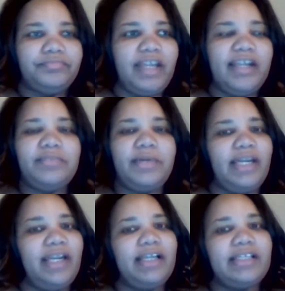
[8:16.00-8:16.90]
it is what
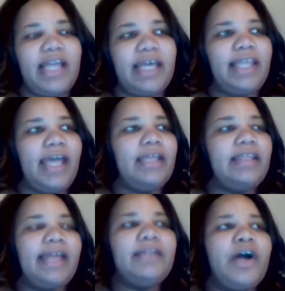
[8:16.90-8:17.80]
it is. Like, they
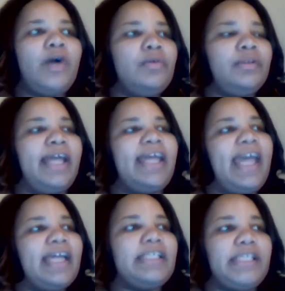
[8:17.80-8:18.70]

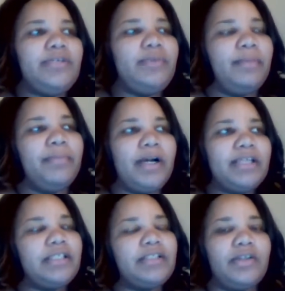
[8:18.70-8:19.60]
can't see you in
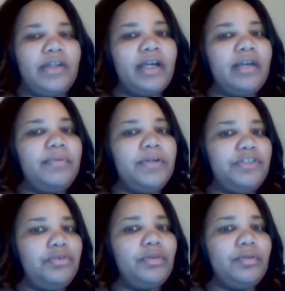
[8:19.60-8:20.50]
person, so they're gonna
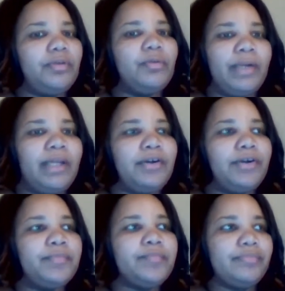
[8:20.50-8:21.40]
put you through the ringer.